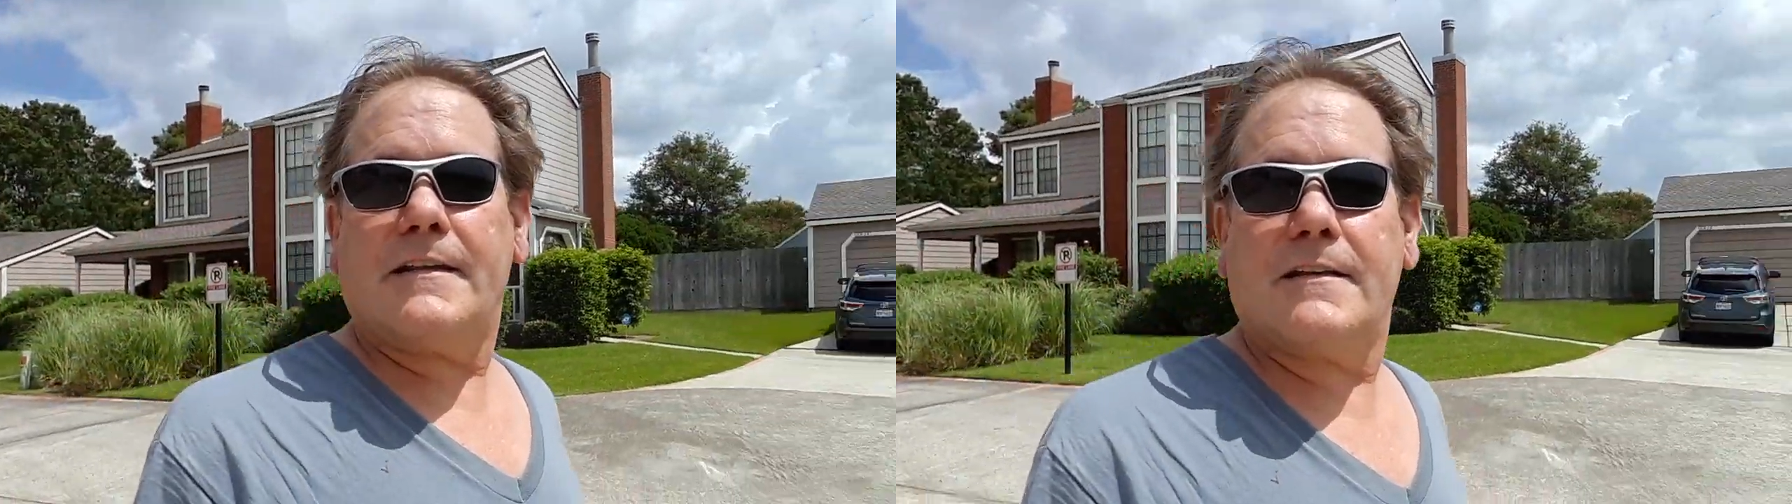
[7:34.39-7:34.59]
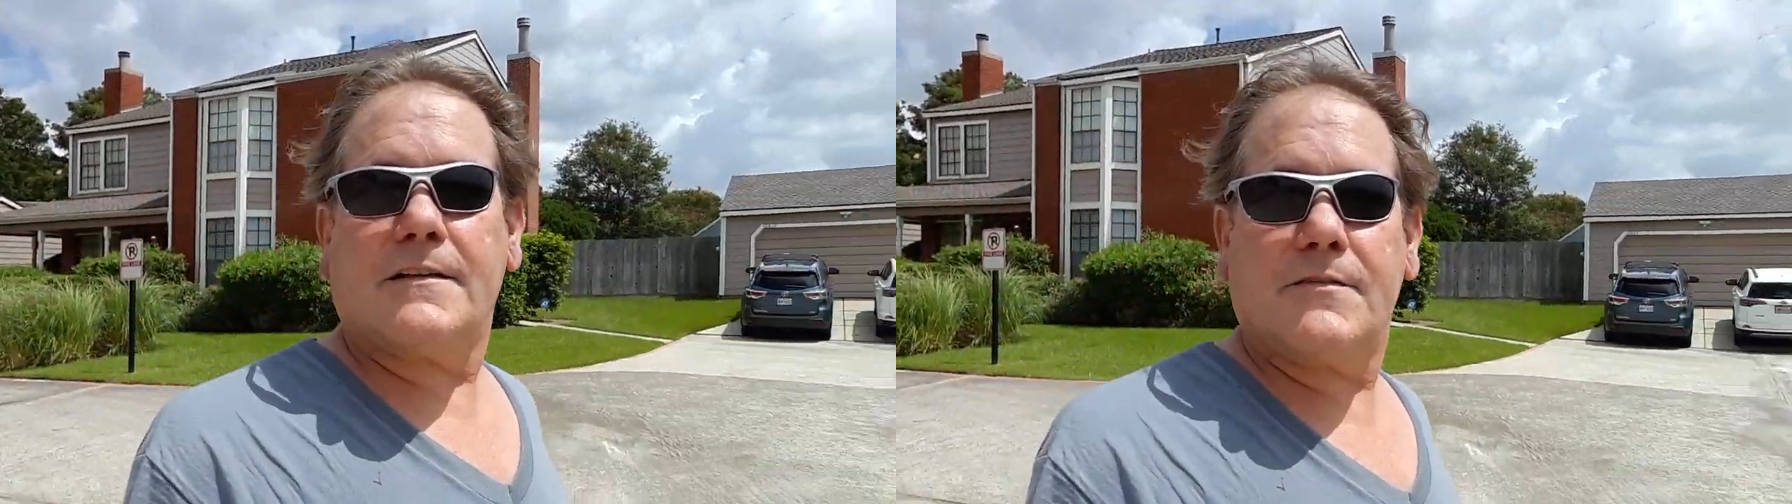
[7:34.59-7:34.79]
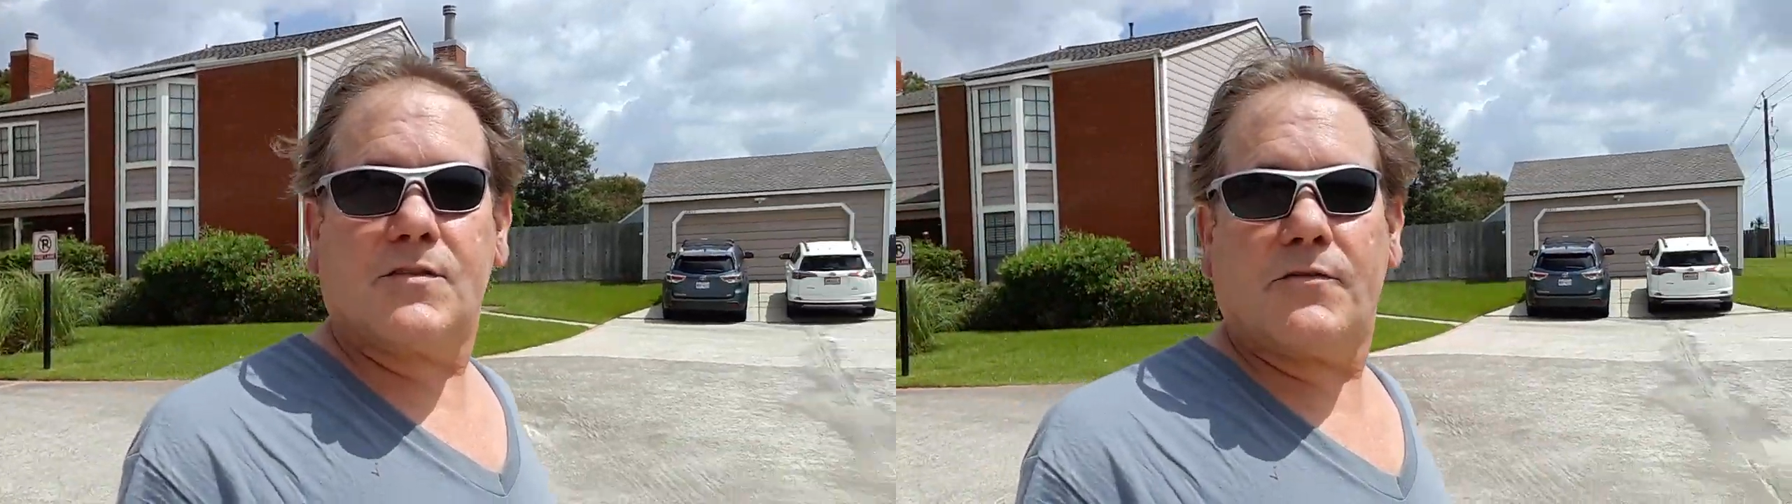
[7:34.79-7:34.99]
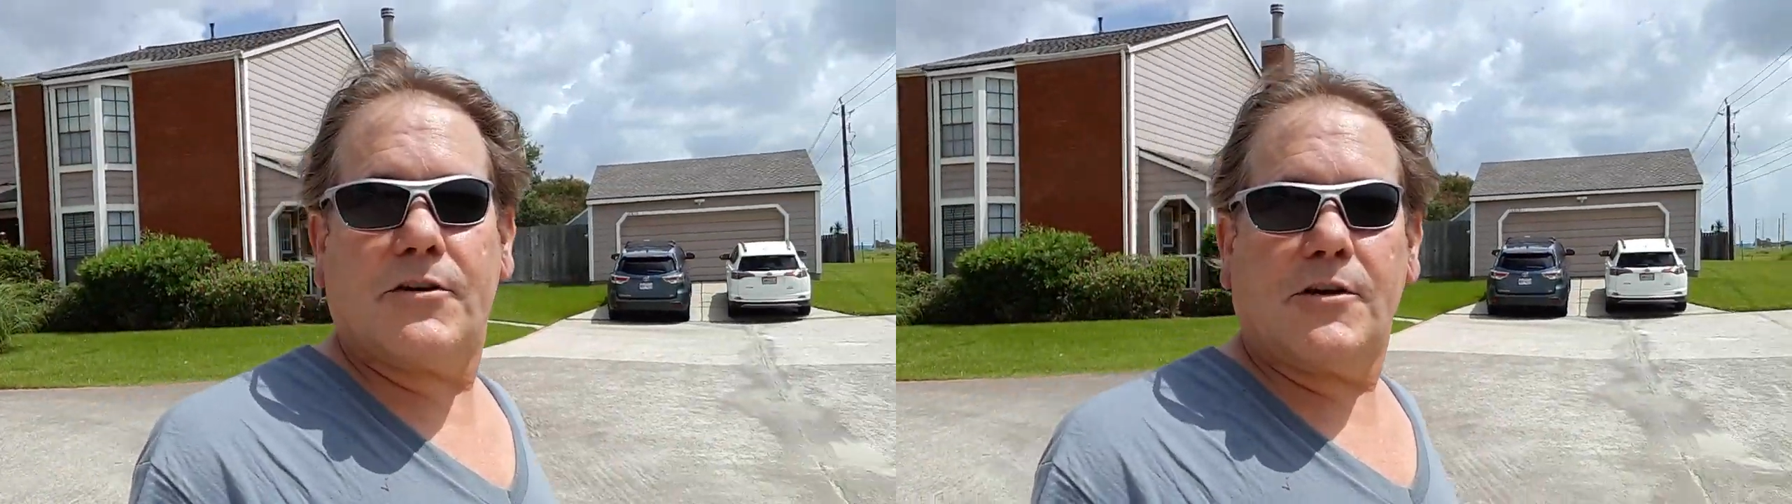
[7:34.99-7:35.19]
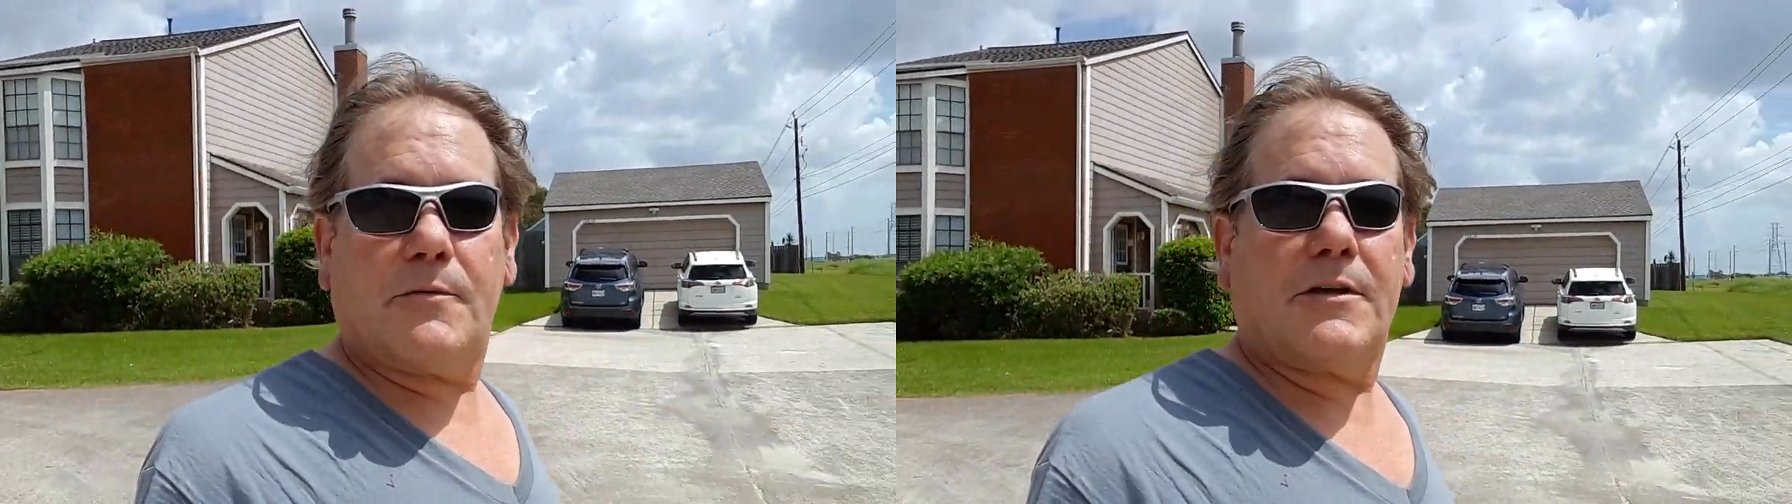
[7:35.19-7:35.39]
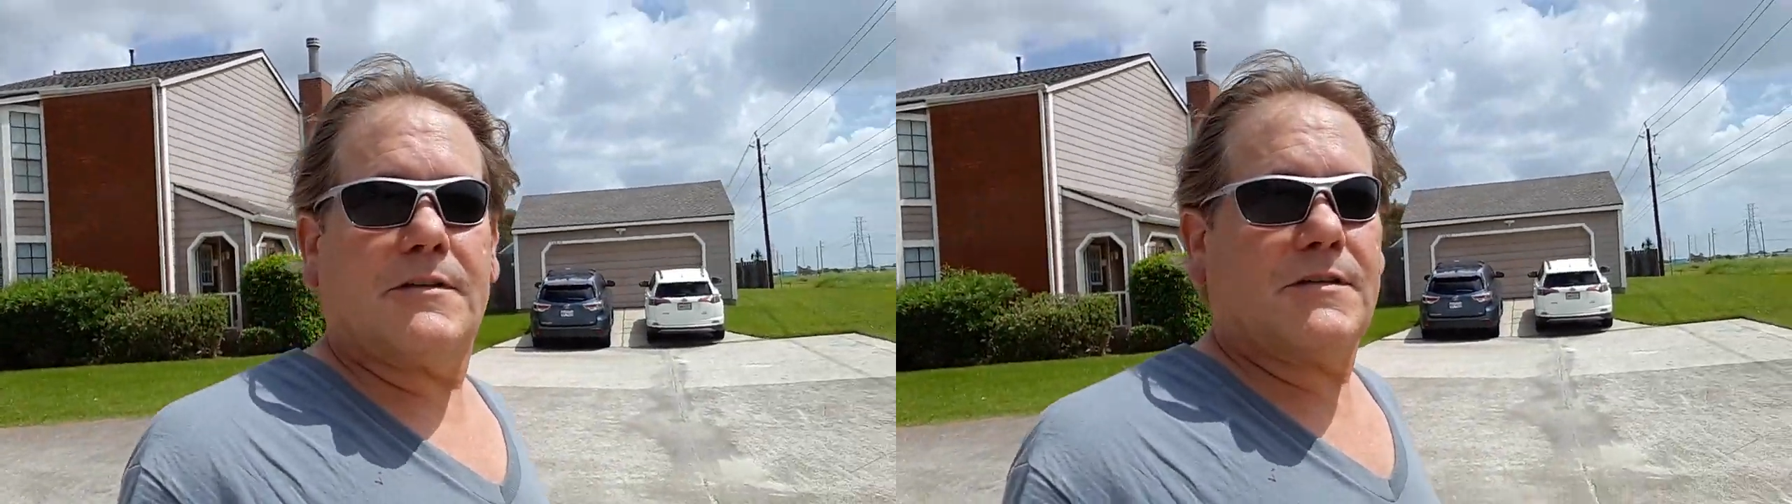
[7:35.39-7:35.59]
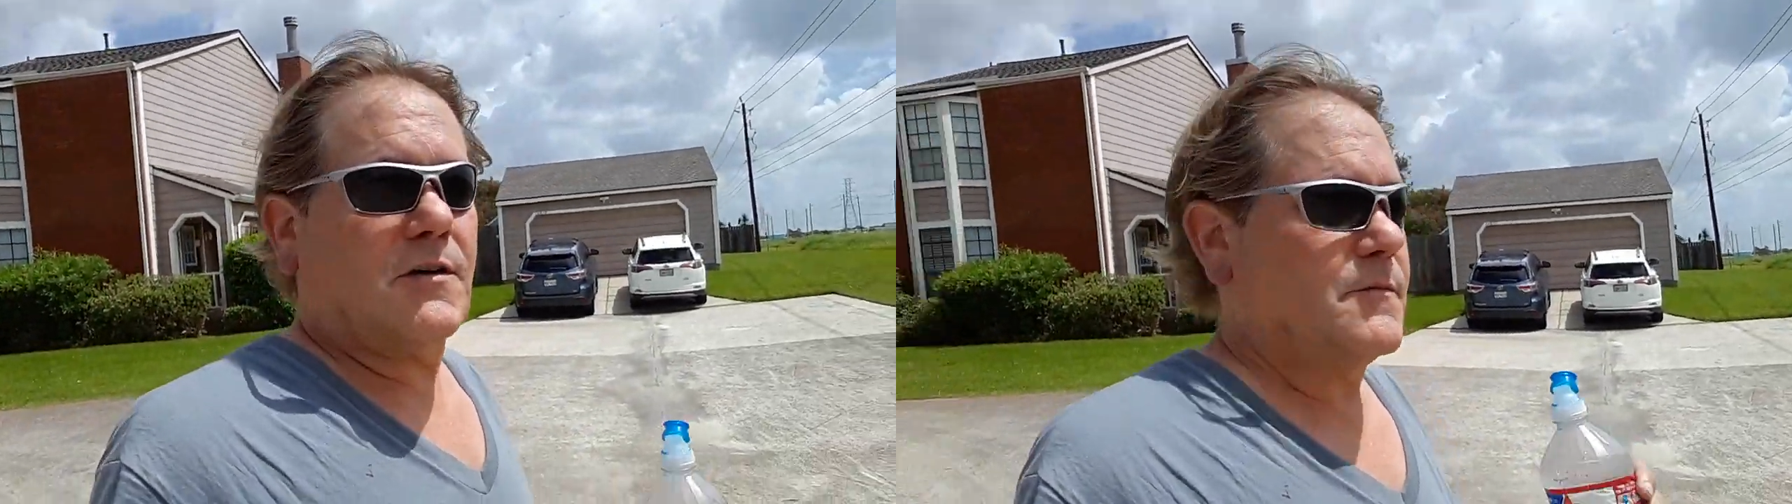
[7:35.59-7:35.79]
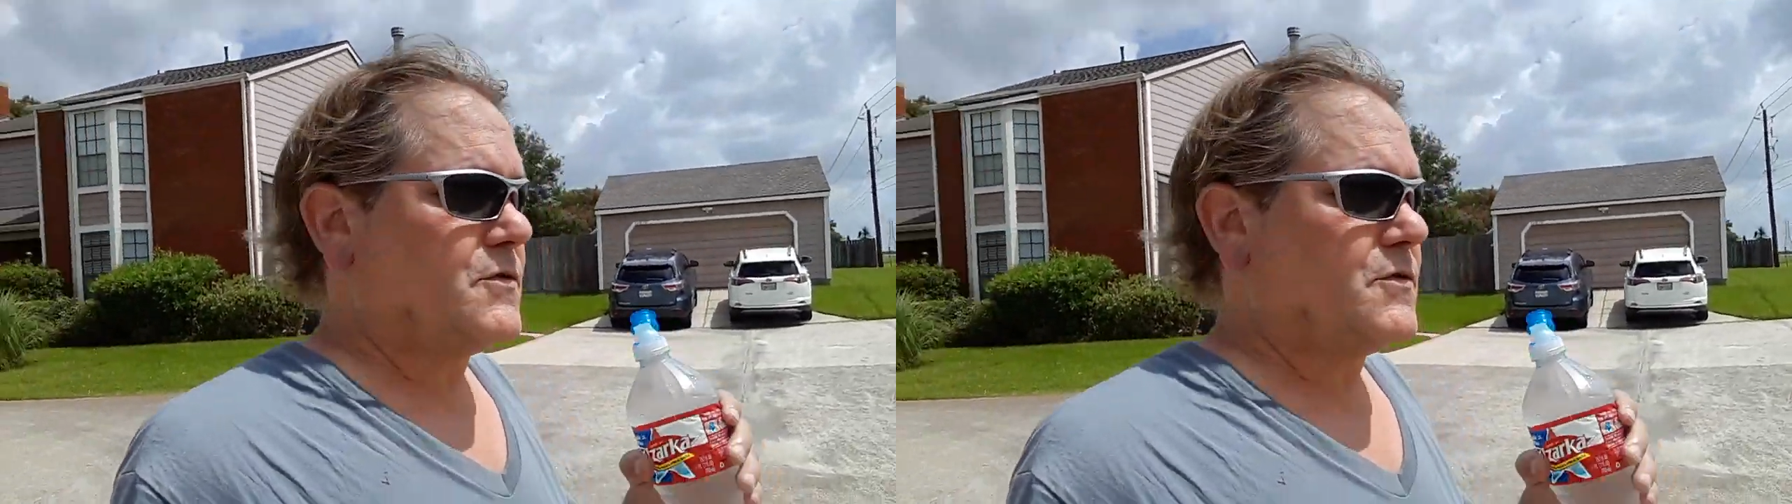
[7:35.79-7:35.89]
that lives over here by this home,